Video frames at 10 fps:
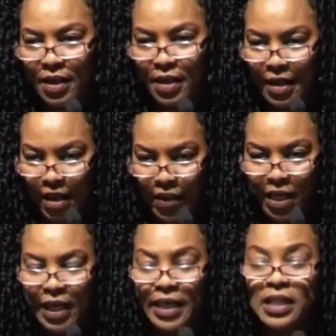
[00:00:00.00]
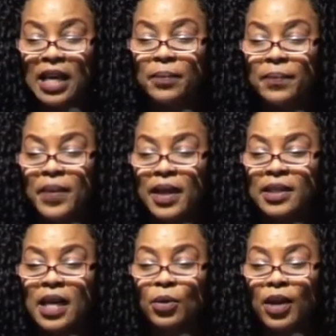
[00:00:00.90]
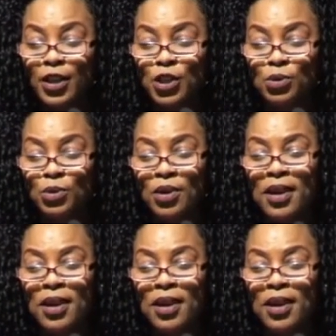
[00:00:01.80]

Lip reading: a bit later, but I would like to